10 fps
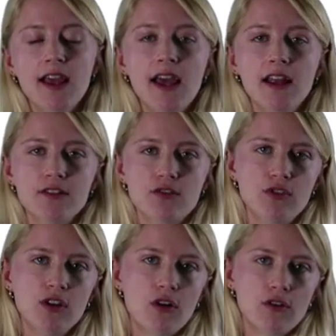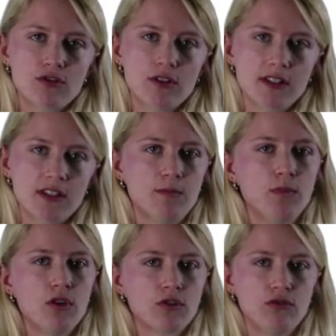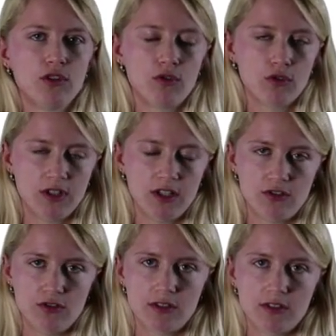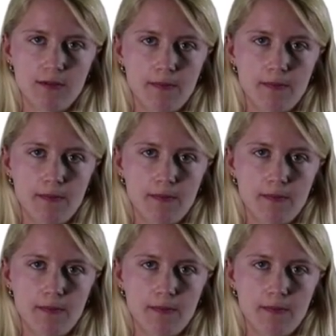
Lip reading: and the 3 lower traces belong to the rotations.